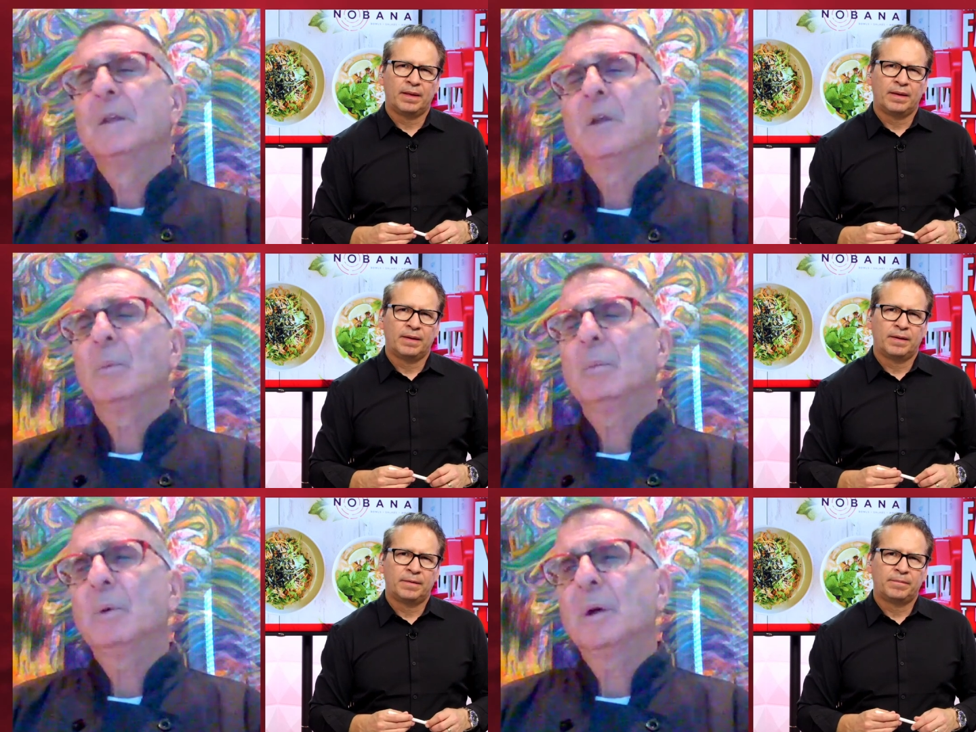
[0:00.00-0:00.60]

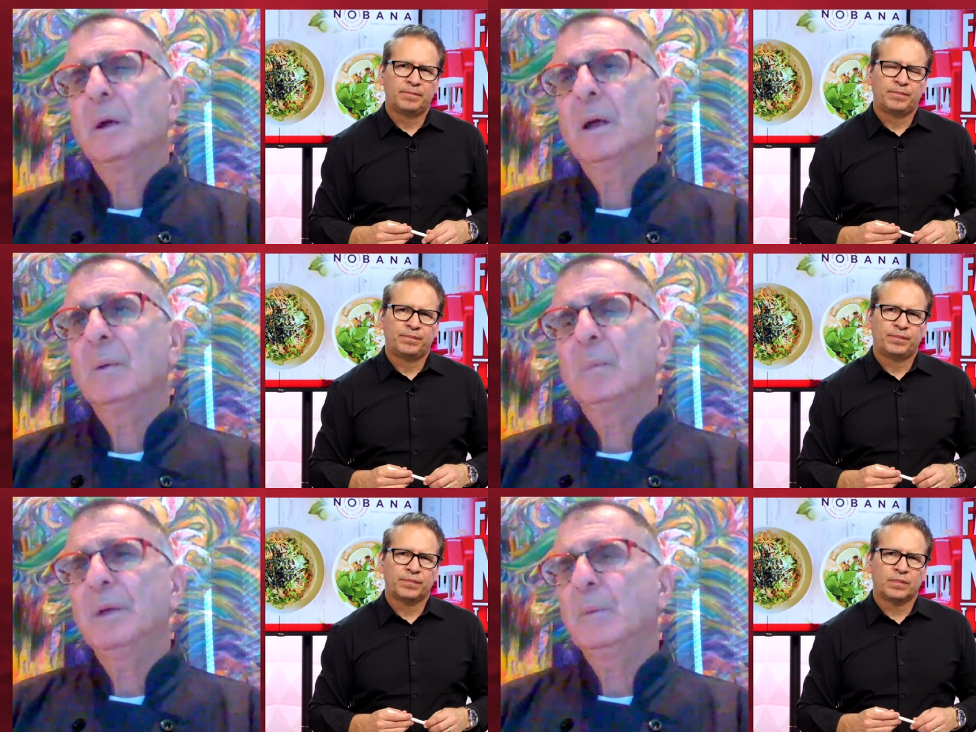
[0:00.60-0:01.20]
Speaker 1: No, we're,
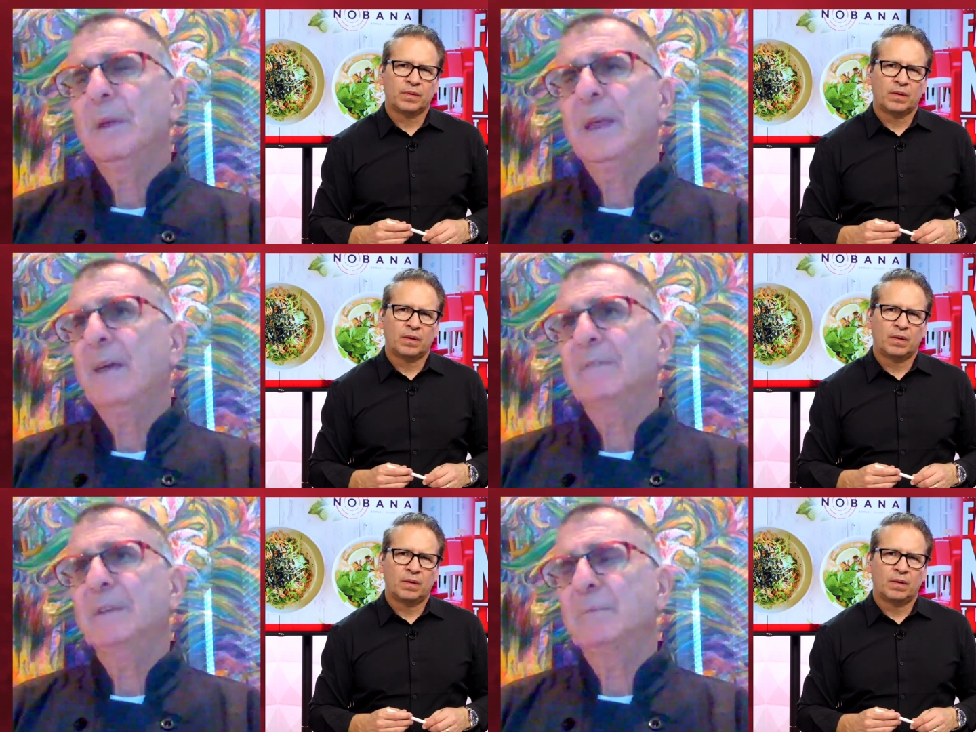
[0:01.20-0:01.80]
uh, we, we
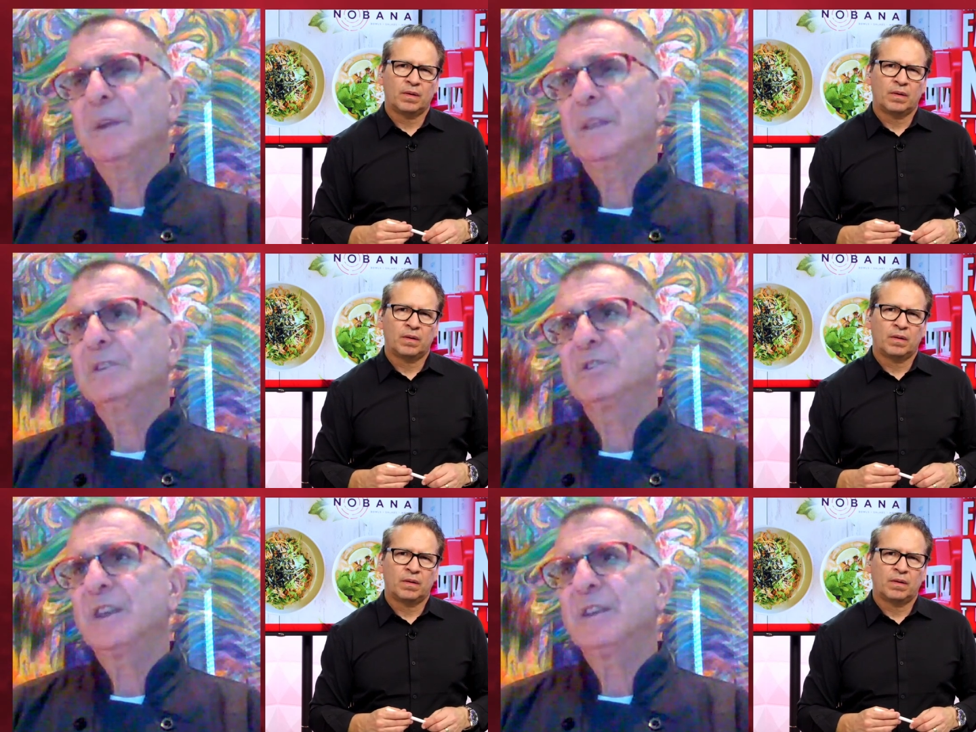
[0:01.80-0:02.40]
haven't
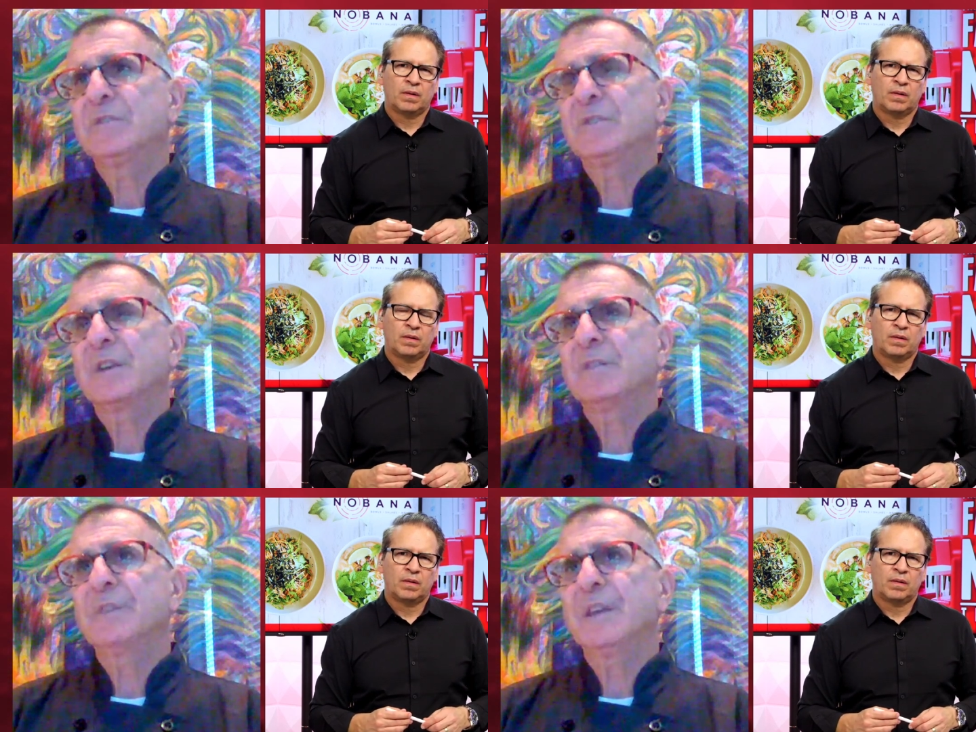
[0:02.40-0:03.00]
really
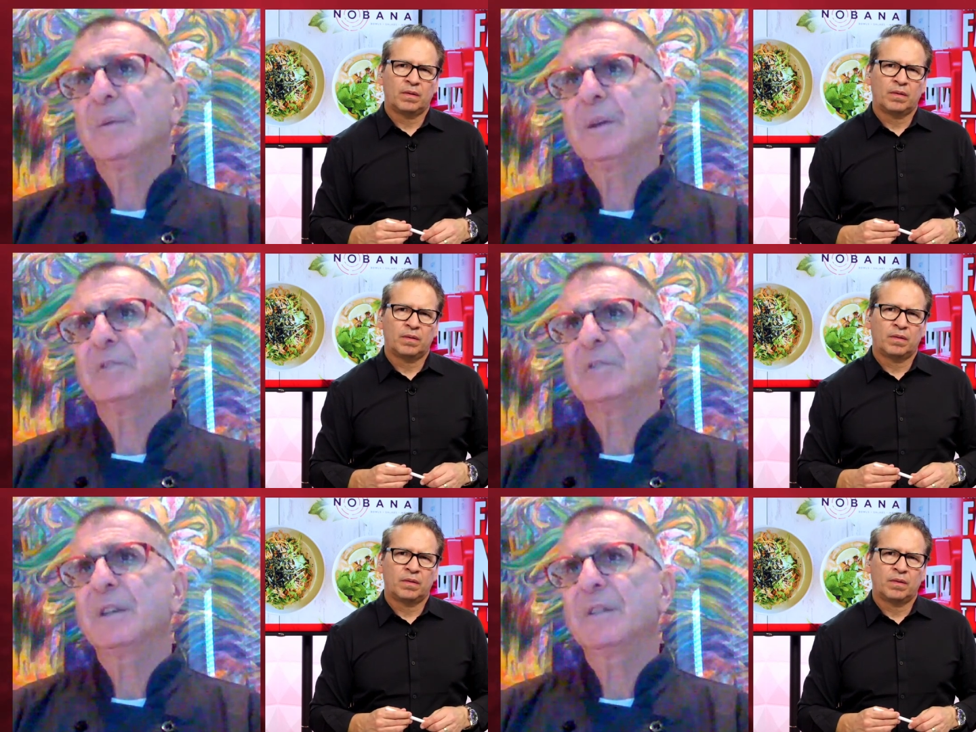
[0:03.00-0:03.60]
changed the
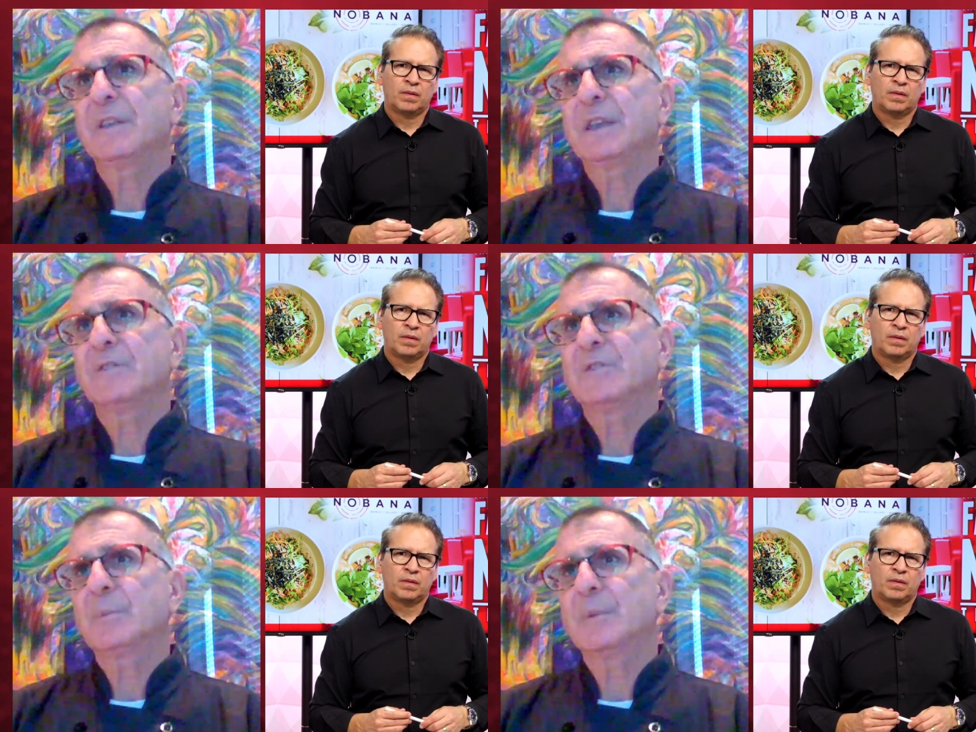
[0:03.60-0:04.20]
configuration of the
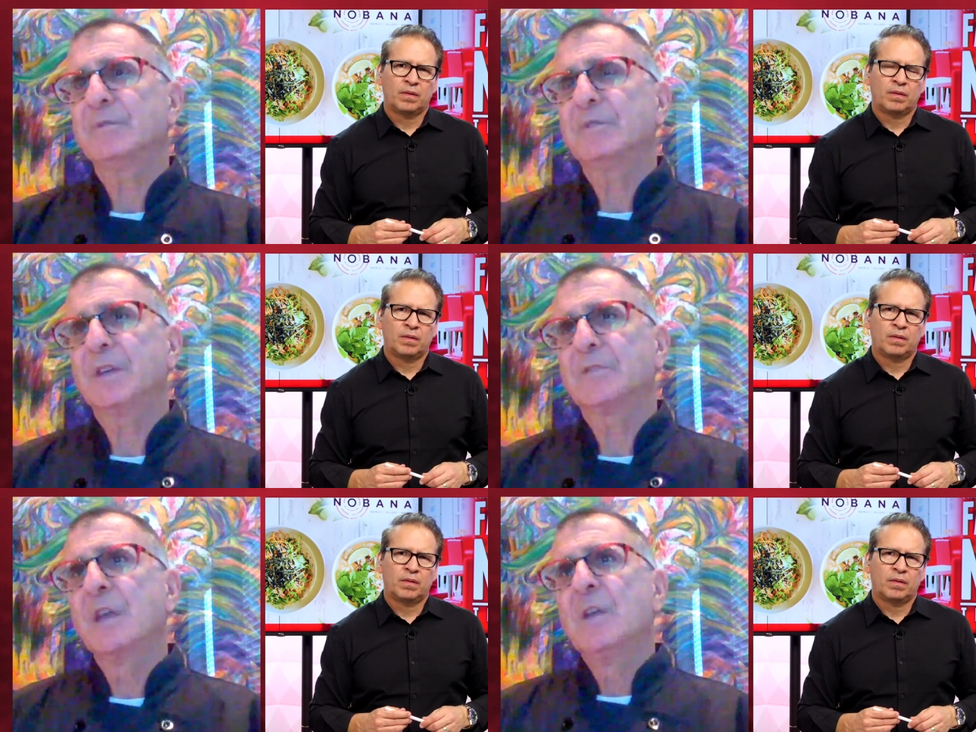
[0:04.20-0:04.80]
kitchen. We've
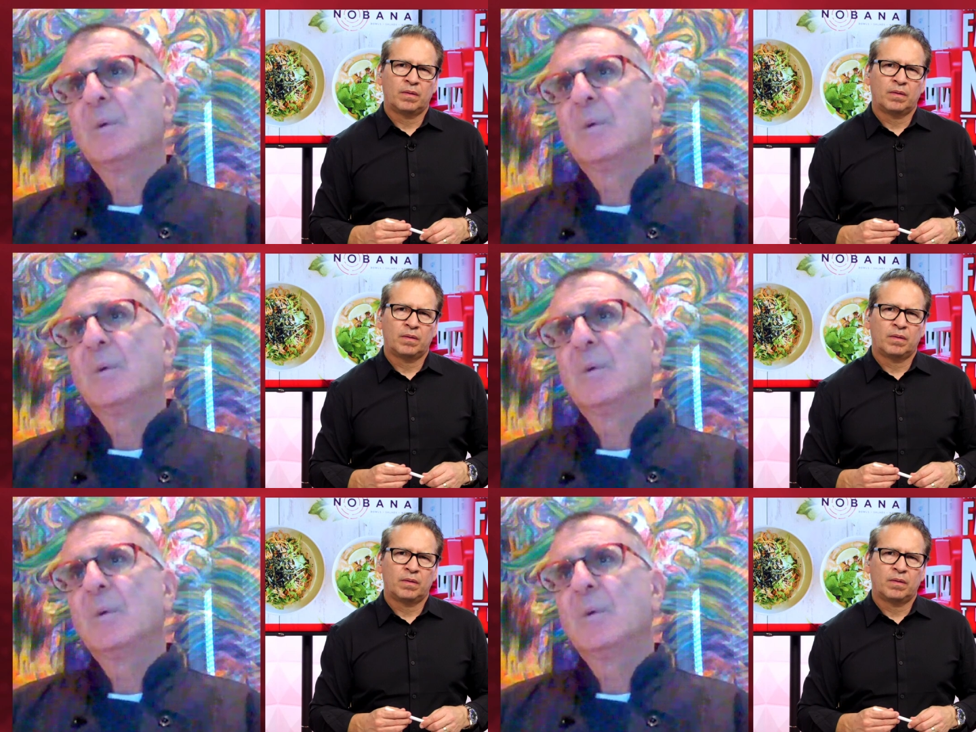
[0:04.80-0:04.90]
just